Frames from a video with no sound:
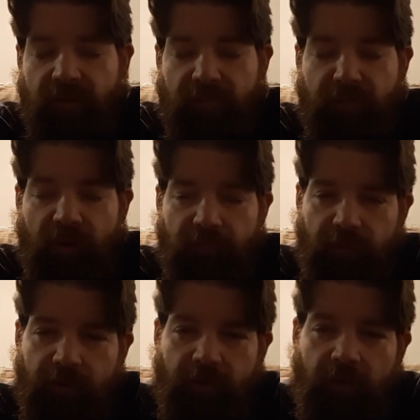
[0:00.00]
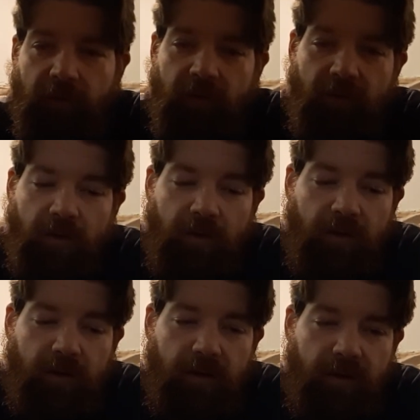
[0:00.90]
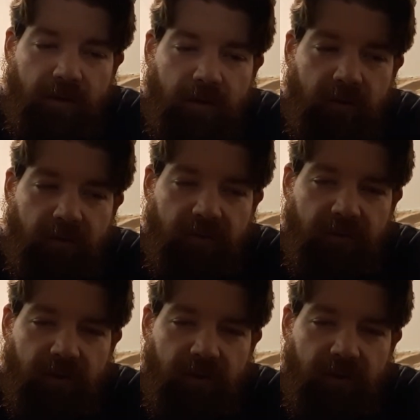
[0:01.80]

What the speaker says: male figure. He is,